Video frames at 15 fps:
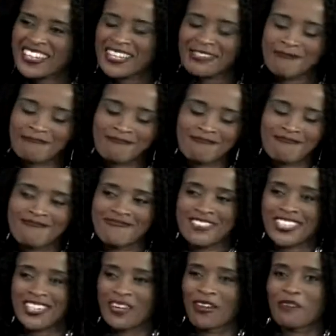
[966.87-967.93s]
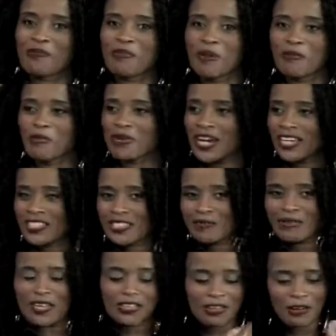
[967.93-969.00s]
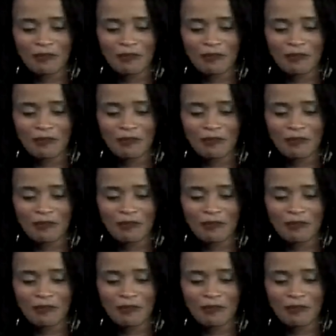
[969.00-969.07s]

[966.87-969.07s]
Like, you know, I remember when I used to be in there at